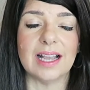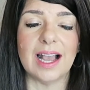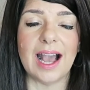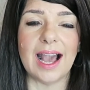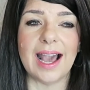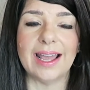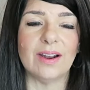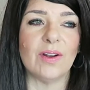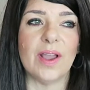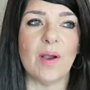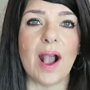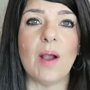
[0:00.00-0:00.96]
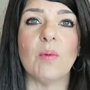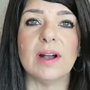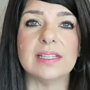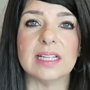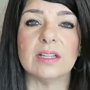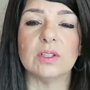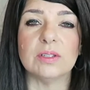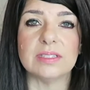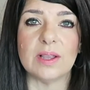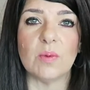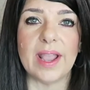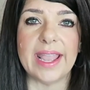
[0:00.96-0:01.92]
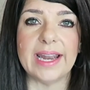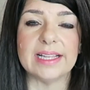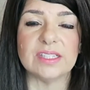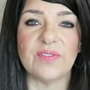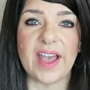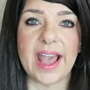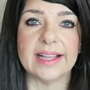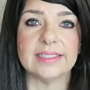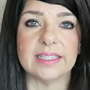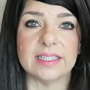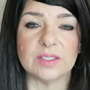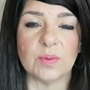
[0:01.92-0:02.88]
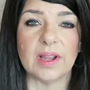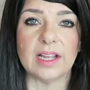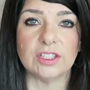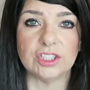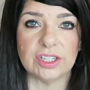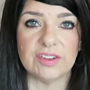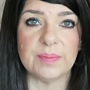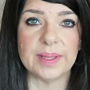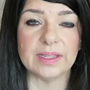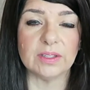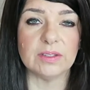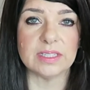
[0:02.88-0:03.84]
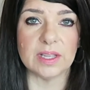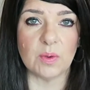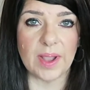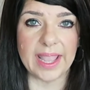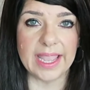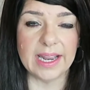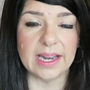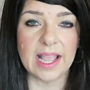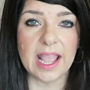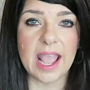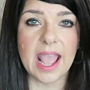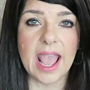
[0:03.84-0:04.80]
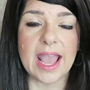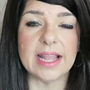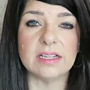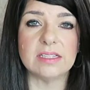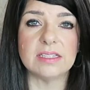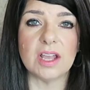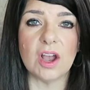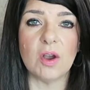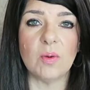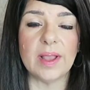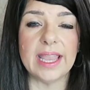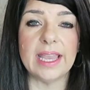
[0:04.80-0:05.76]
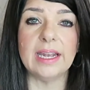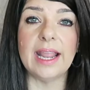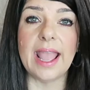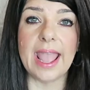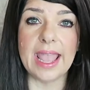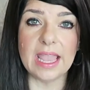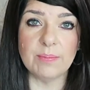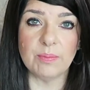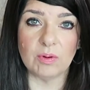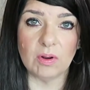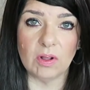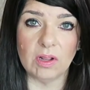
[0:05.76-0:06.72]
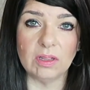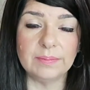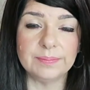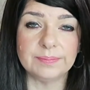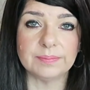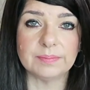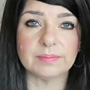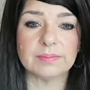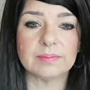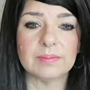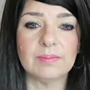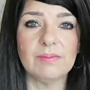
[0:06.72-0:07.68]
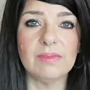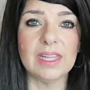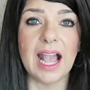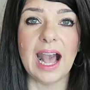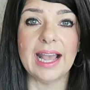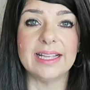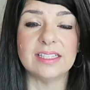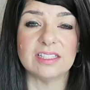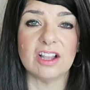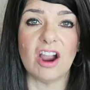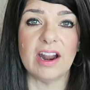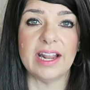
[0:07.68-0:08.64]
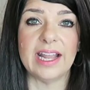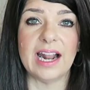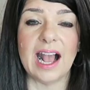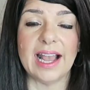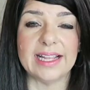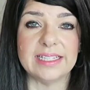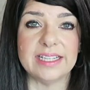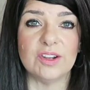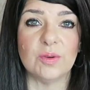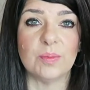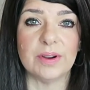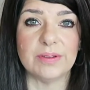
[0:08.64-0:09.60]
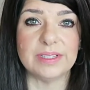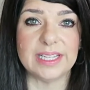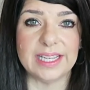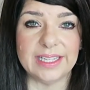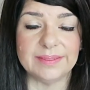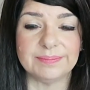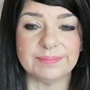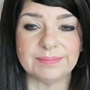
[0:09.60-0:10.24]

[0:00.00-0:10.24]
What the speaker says: I don't know, I wasn't losing weight as fast as what I should have been losing weight. And so in April, I started Ideal Protein.